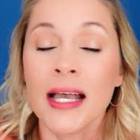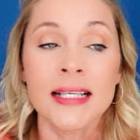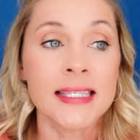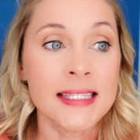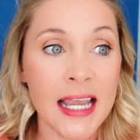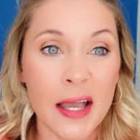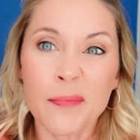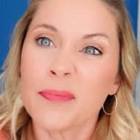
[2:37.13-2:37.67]

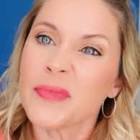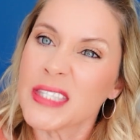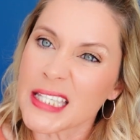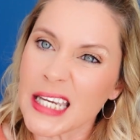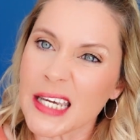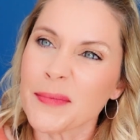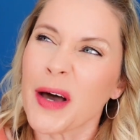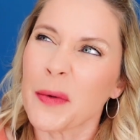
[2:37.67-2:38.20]
STEM,
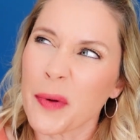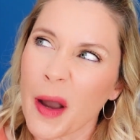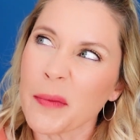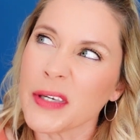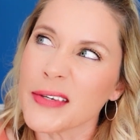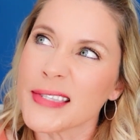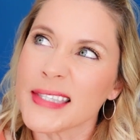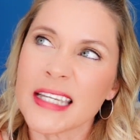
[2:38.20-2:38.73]
STEAM, I'll
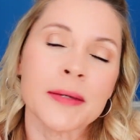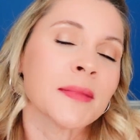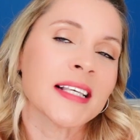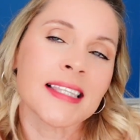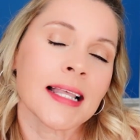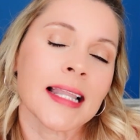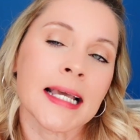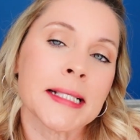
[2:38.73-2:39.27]
probably use STEAM
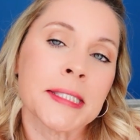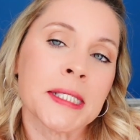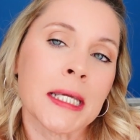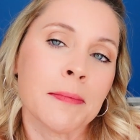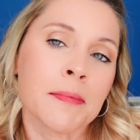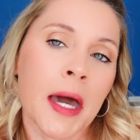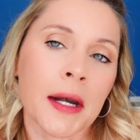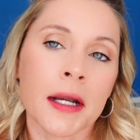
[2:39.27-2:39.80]
because I like
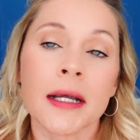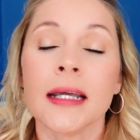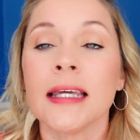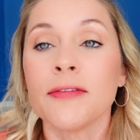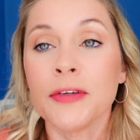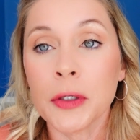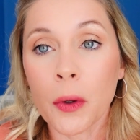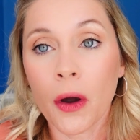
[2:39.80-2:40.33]
STEAM better.
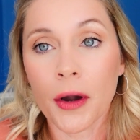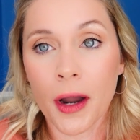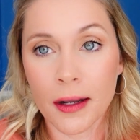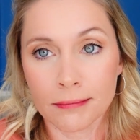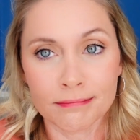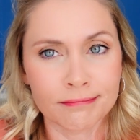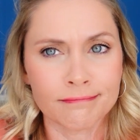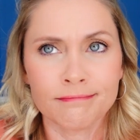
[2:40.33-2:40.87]
If you are
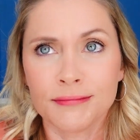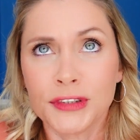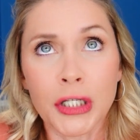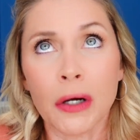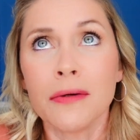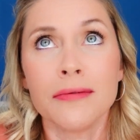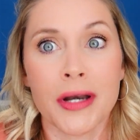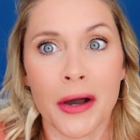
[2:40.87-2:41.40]

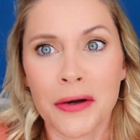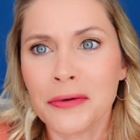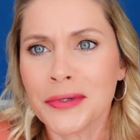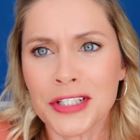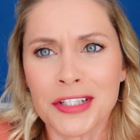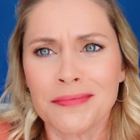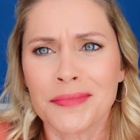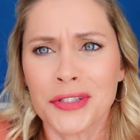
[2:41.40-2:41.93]
don't know,
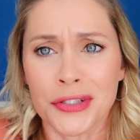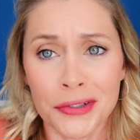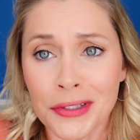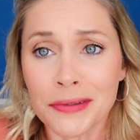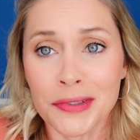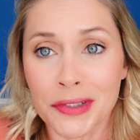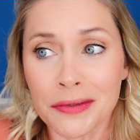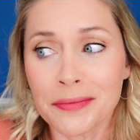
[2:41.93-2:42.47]
which I'm sure
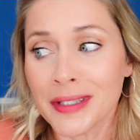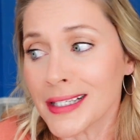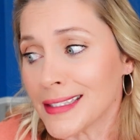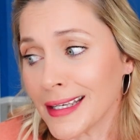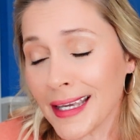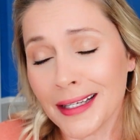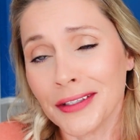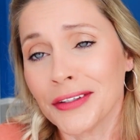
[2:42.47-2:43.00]
you do because
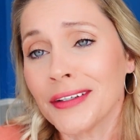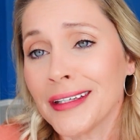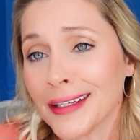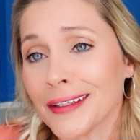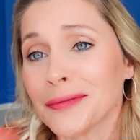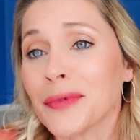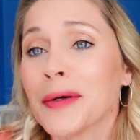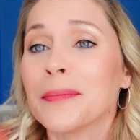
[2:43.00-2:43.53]
again, you're
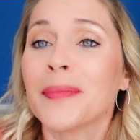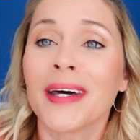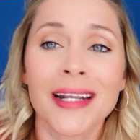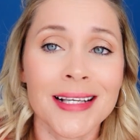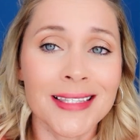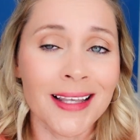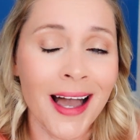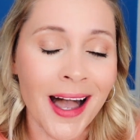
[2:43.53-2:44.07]
here and we're
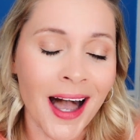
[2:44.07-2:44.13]
buddies.